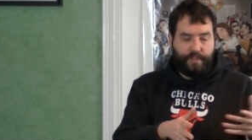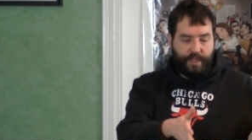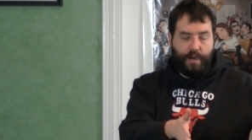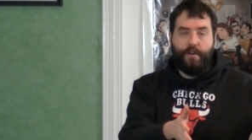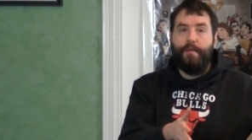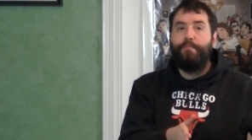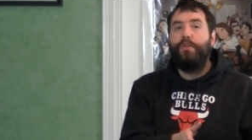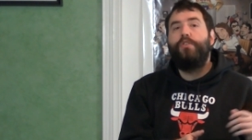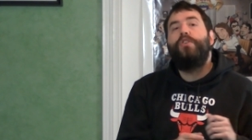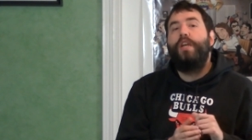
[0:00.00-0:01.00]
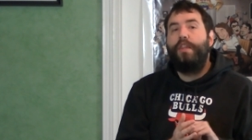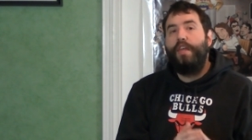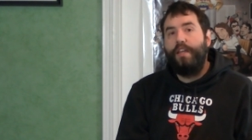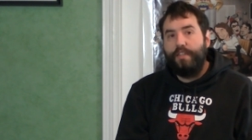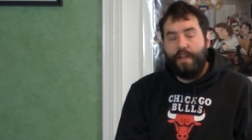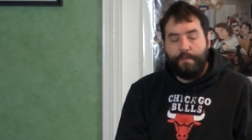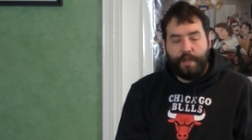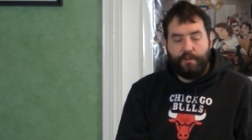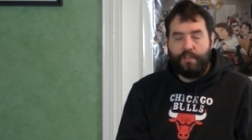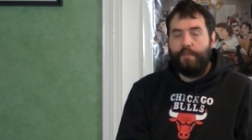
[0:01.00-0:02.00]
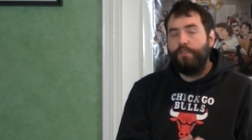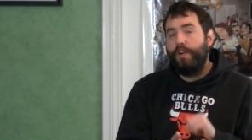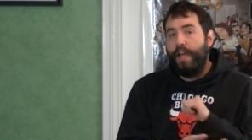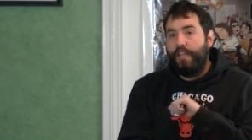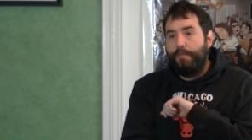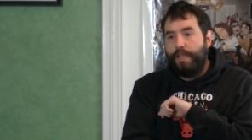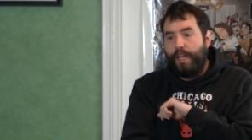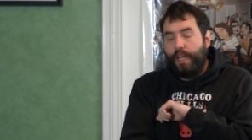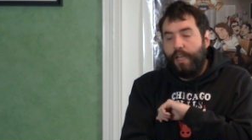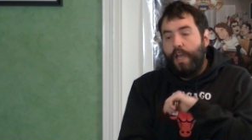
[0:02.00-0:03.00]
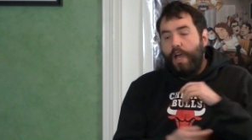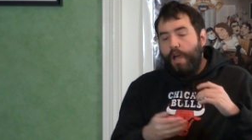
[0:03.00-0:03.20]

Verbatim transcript: DRM bullshit that Microsoft tried at the beginning.